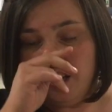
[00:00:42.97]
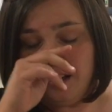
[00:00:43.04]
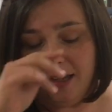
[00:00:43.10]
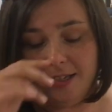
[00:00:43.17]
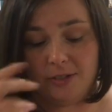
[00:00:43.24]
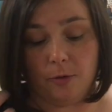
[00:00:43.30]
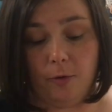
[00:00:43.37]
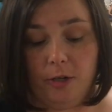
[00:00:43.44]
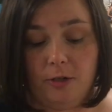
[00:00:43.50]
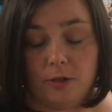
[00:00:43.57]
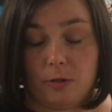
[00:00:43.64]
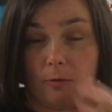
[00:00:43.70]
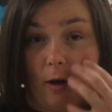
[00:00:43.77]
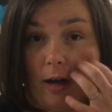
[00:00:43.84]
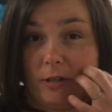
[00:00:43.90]
It's a winter
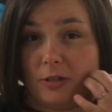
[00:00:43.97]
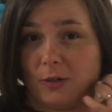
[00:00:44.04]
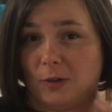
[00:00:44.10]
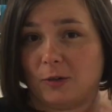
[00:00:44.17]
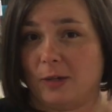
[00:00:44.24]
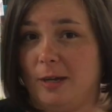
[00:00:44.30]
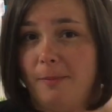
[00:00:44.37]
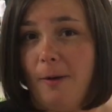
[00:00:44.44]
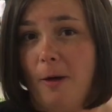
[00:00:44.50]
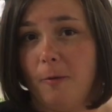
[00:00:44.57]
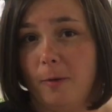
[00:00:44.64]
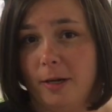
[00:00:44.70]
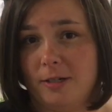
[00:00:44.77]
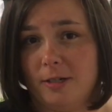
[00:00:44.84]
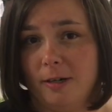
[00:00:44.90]
squash, so it'll keep all
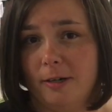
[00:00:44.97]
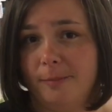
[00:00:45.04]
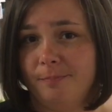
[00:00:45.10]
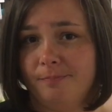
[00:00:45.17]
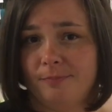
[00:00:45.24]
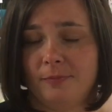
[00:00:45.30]
winter.